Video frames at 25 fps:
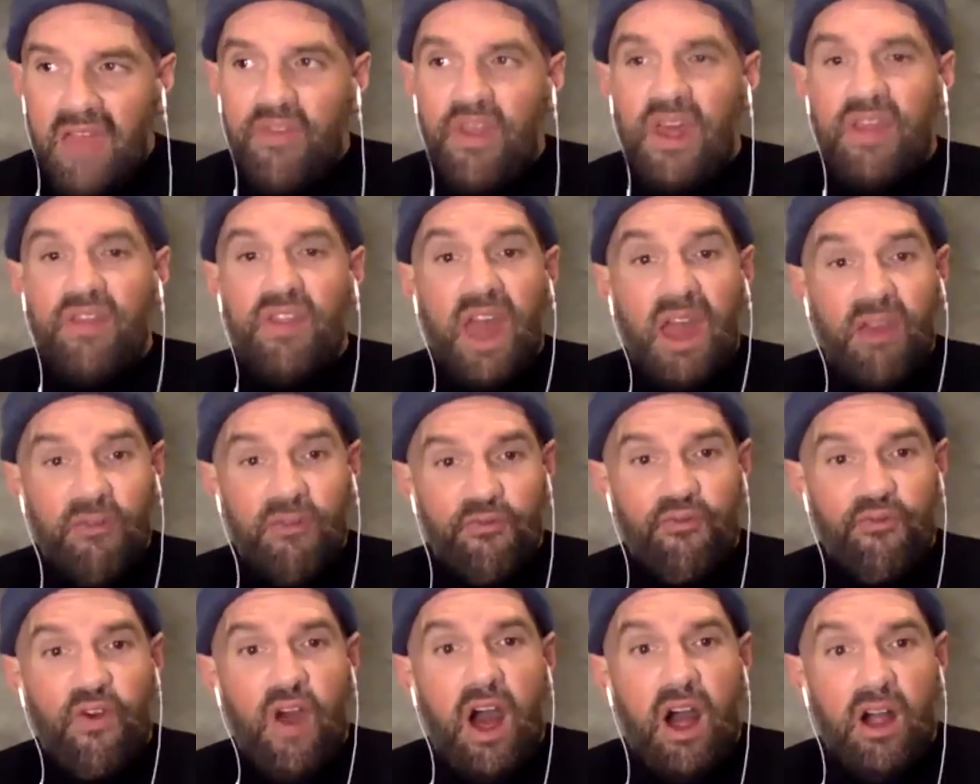And then
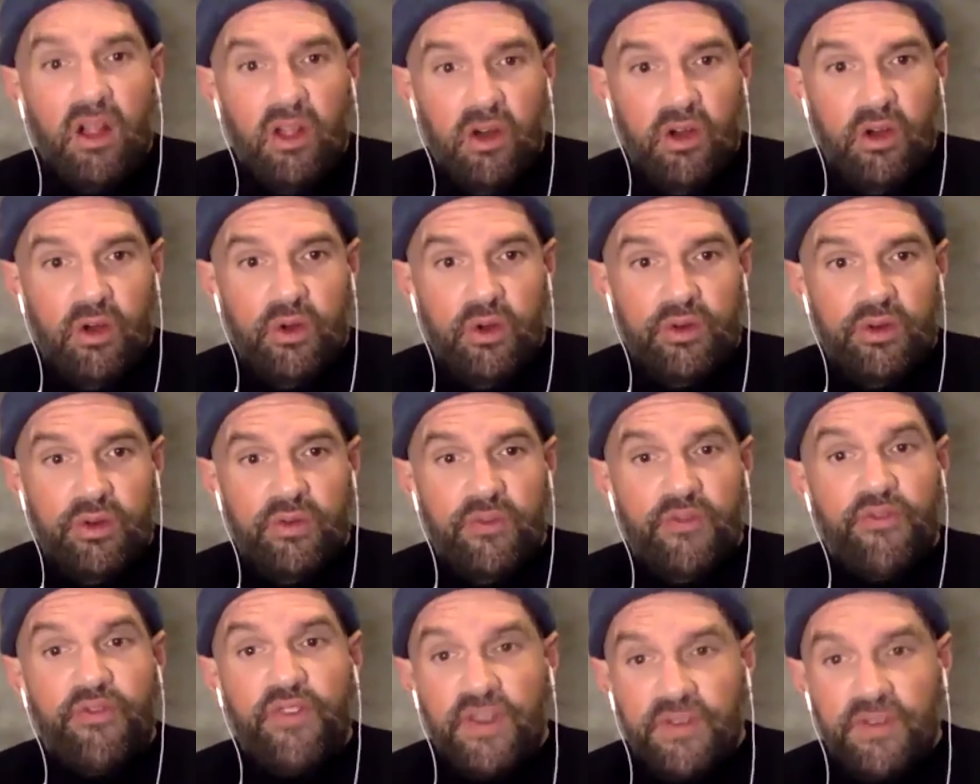that
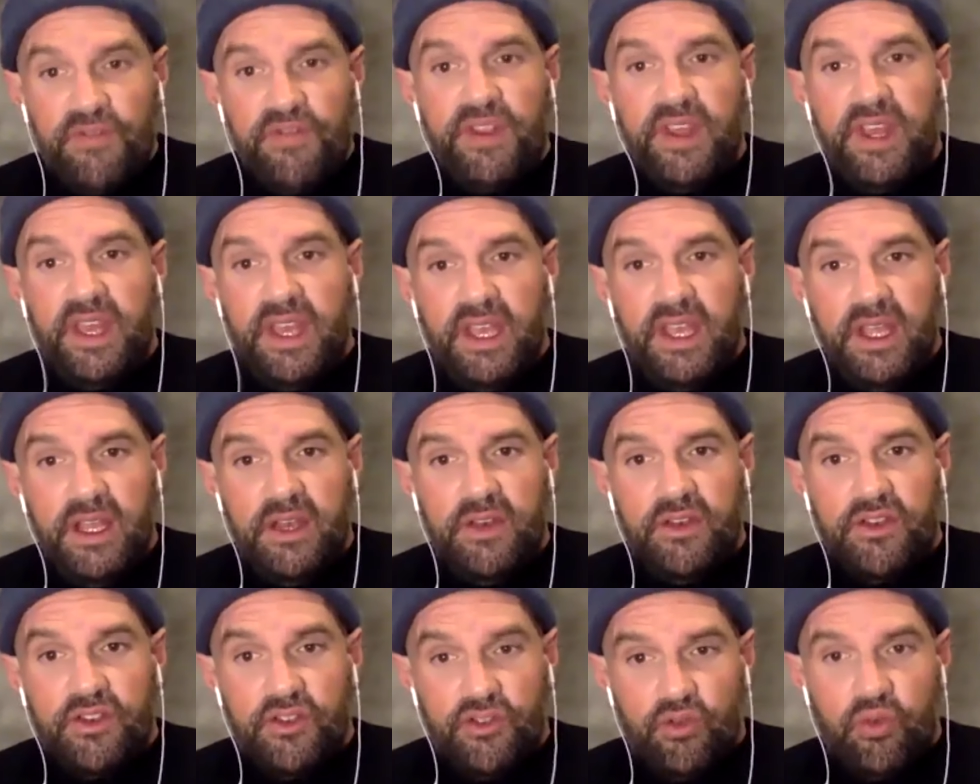followed
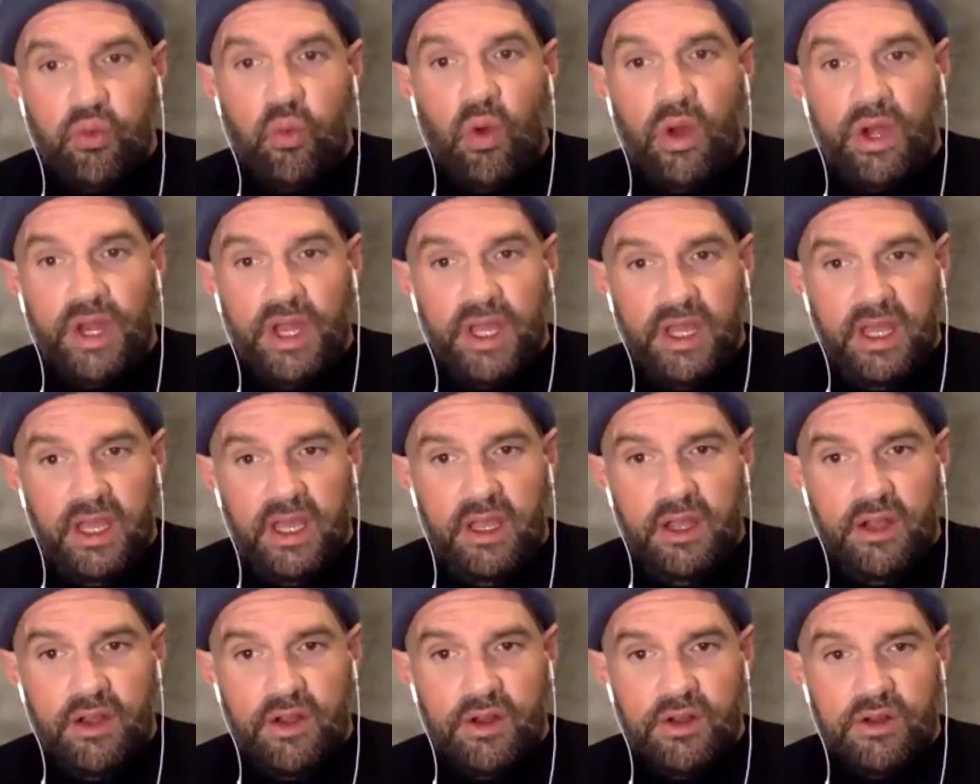15 to 20
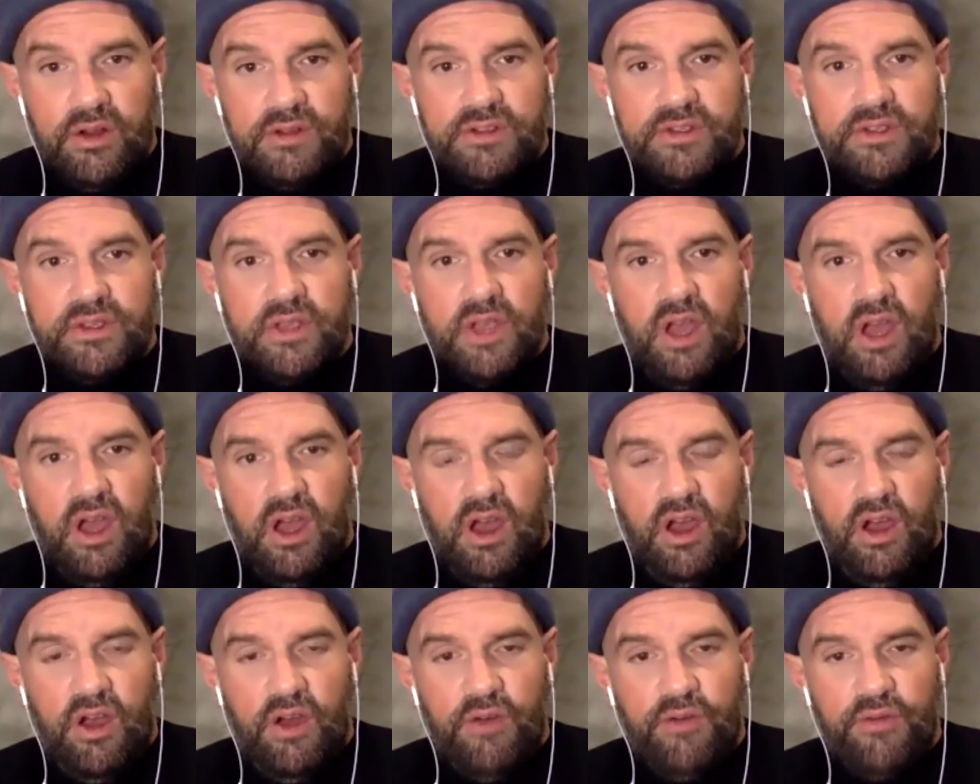years
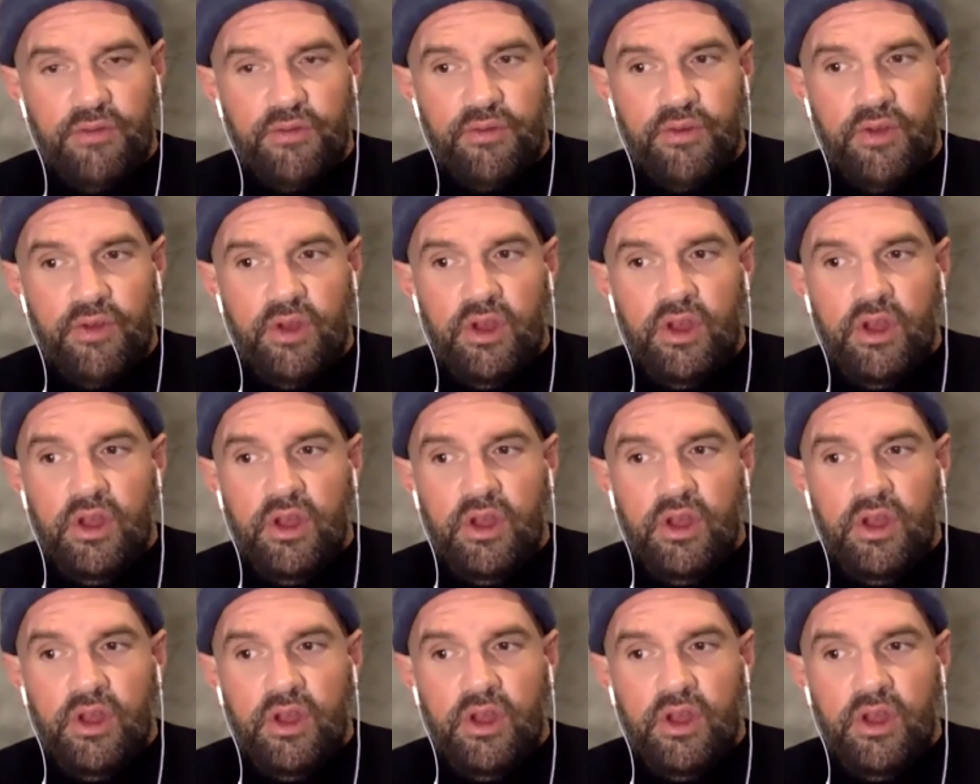of